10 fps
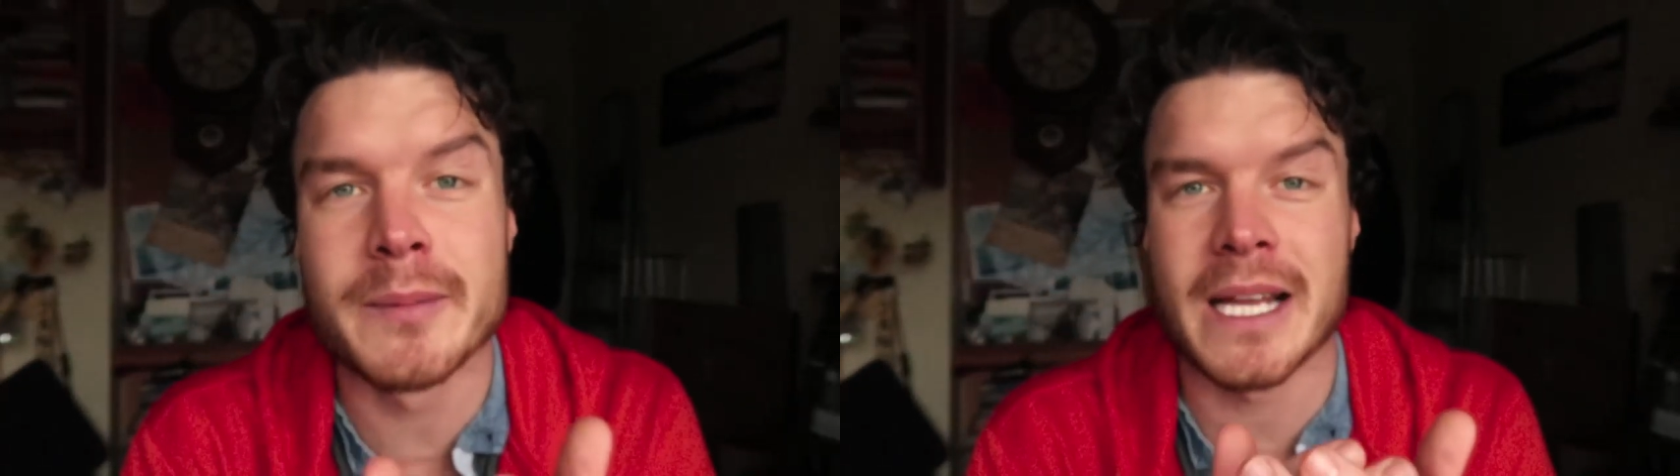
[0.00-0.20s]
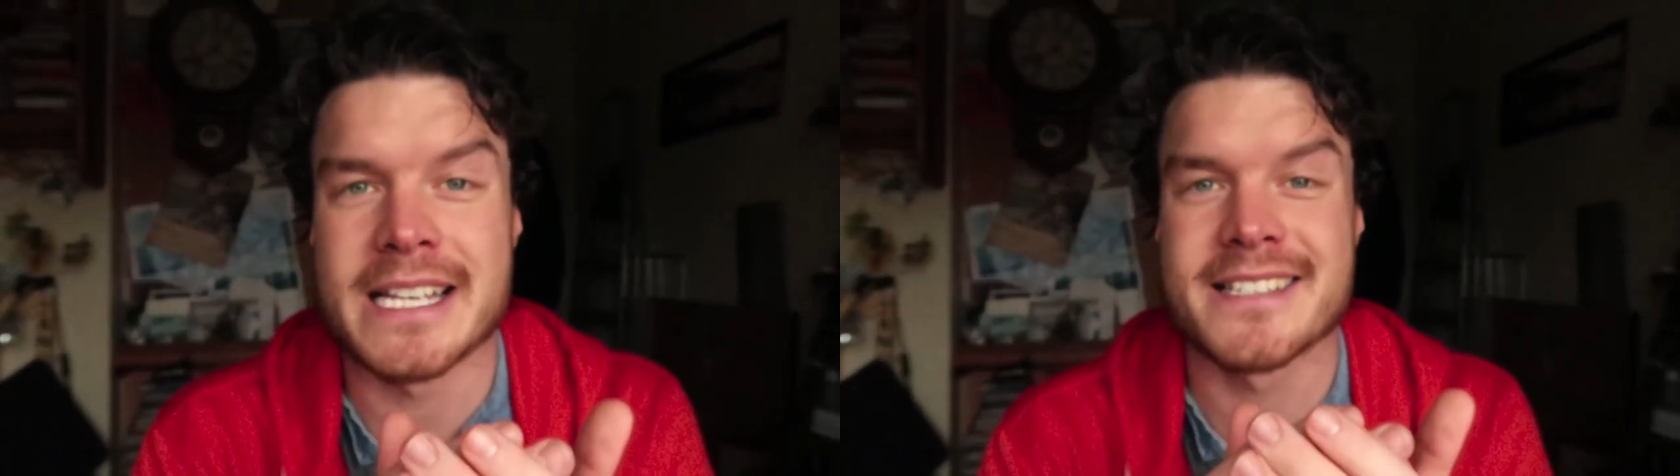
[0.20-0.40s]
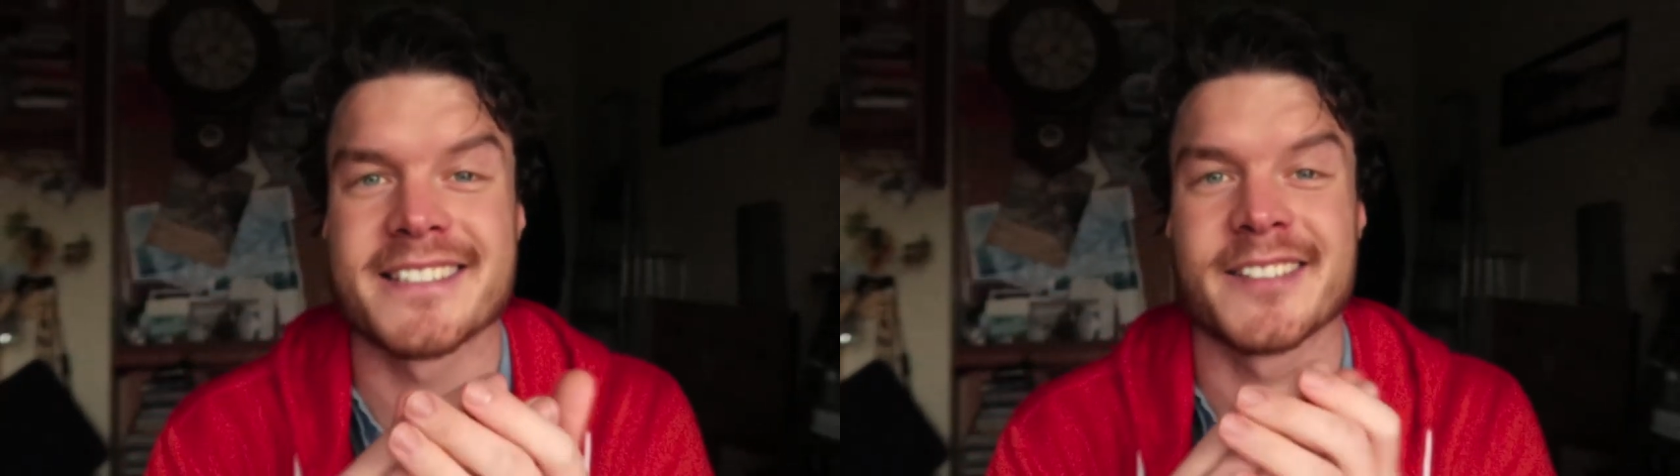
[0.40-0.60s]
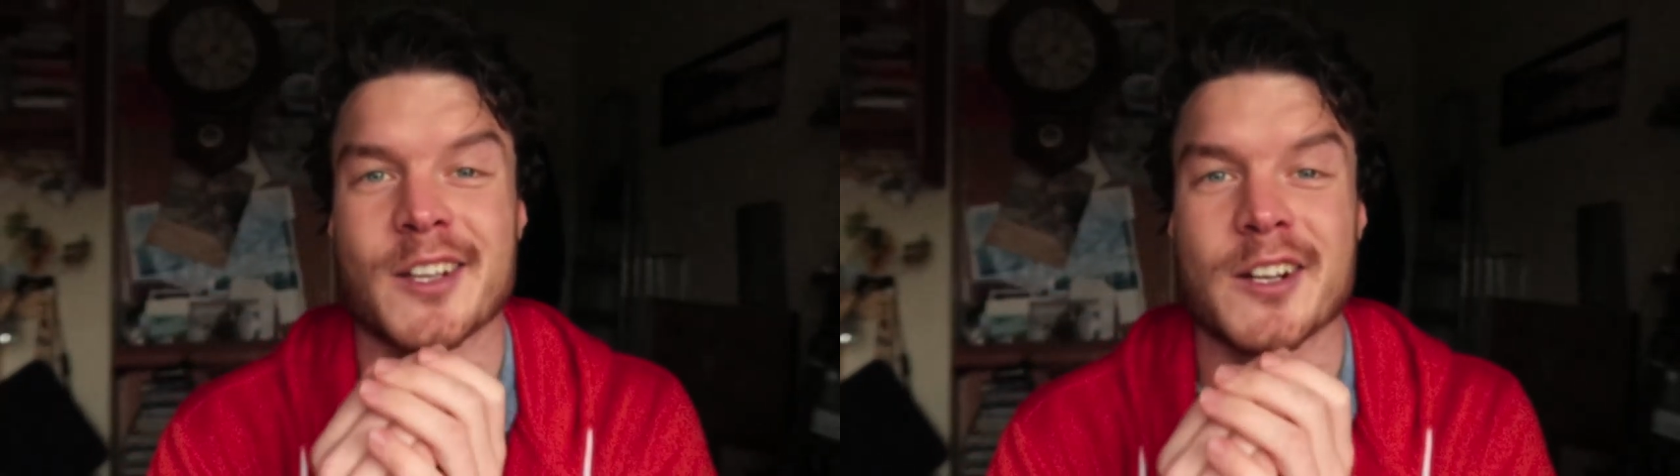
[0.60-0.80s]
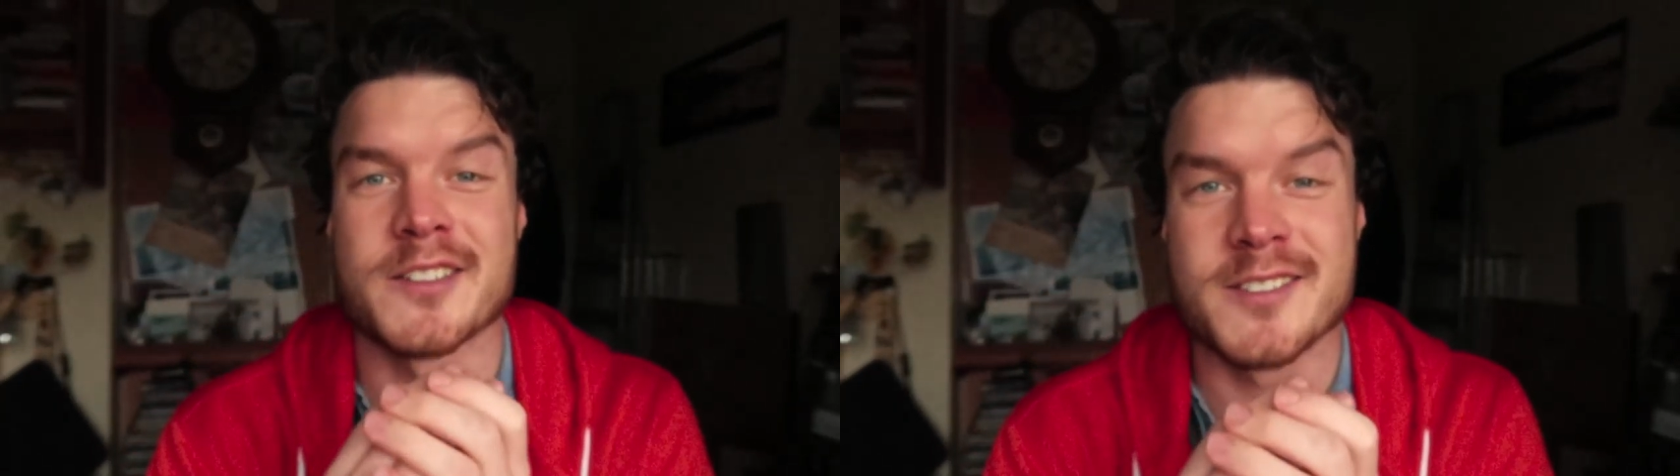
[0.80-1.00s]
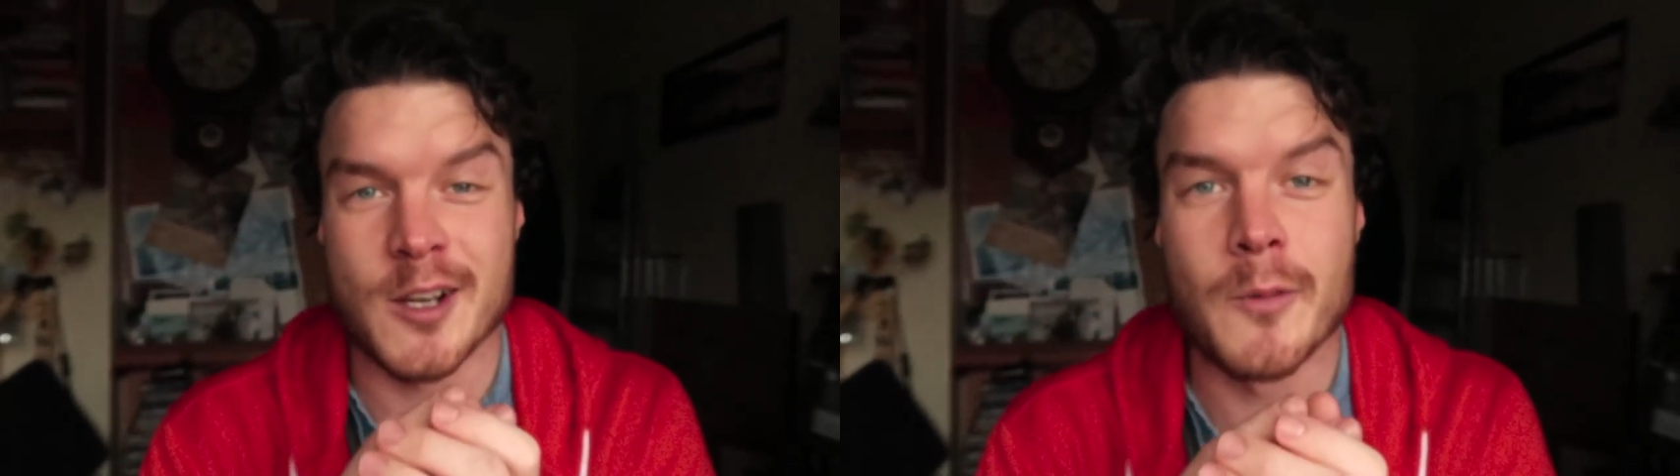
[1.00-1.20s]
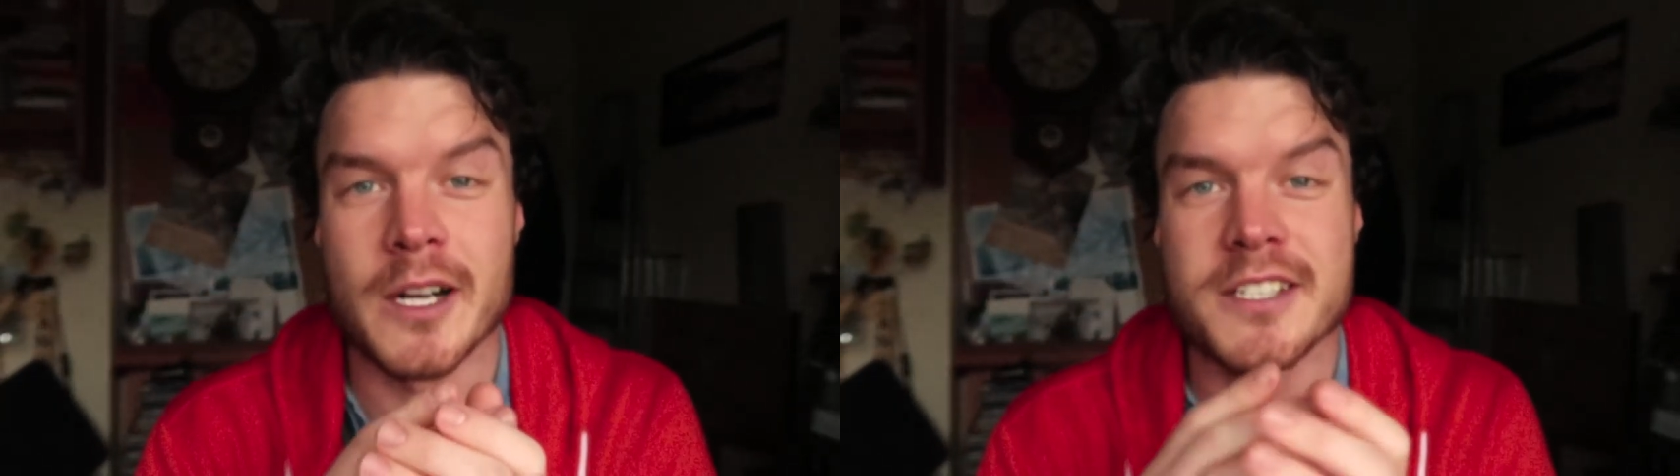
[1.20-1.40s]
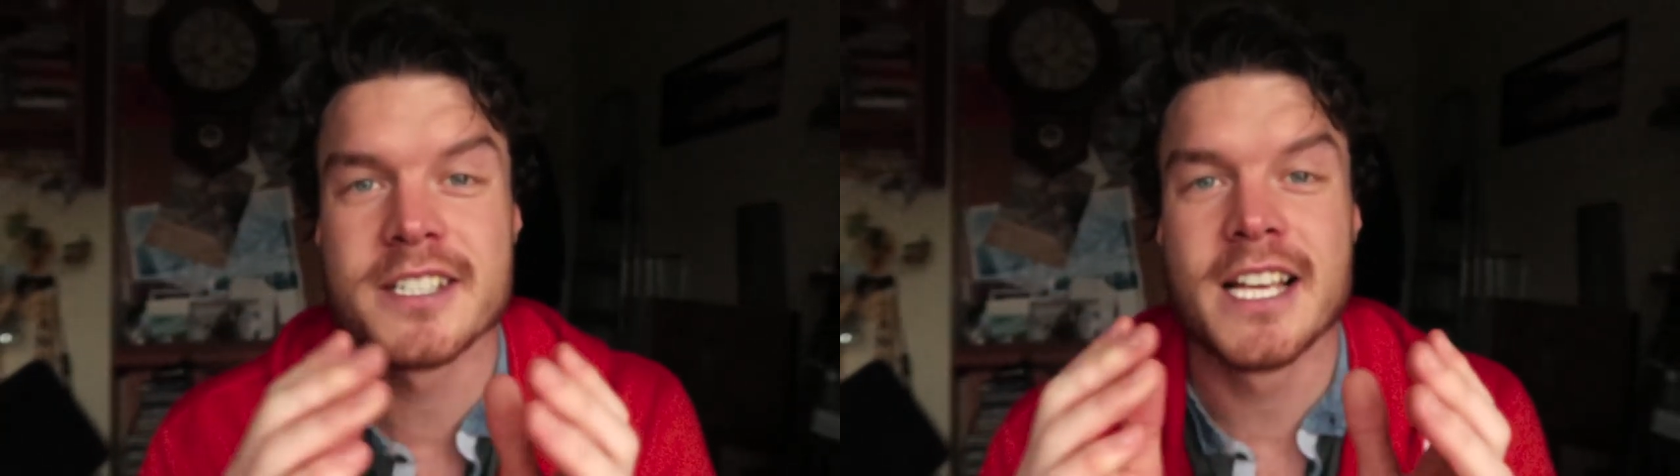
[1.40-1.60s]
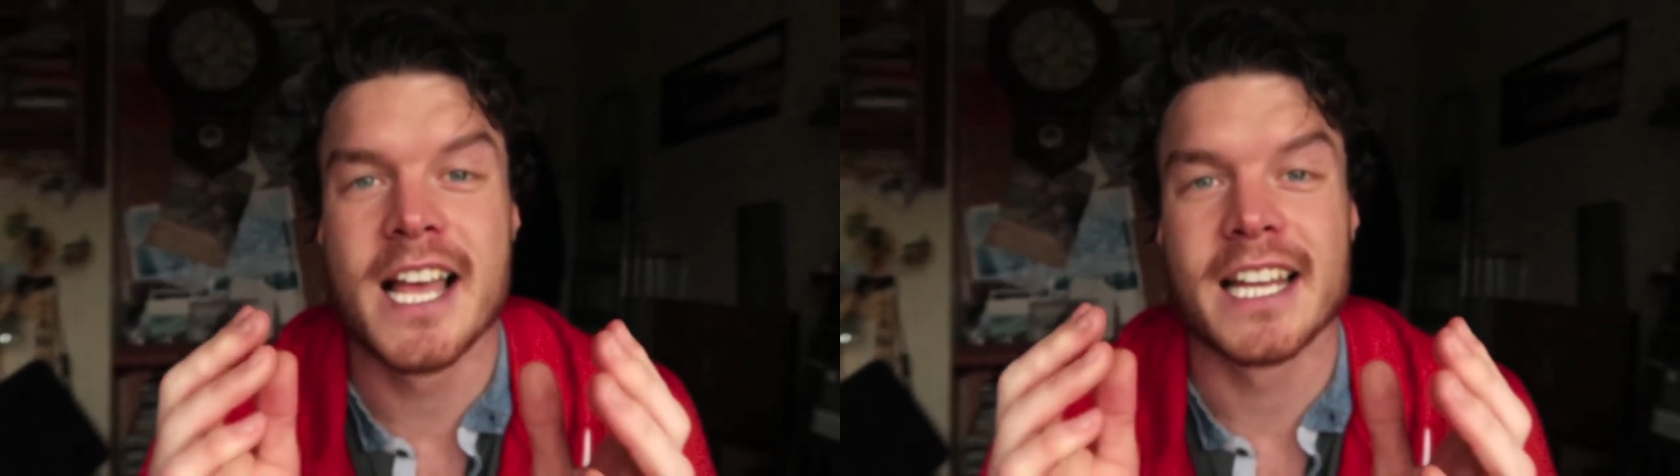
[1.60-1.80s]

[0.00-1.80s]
places and learned so much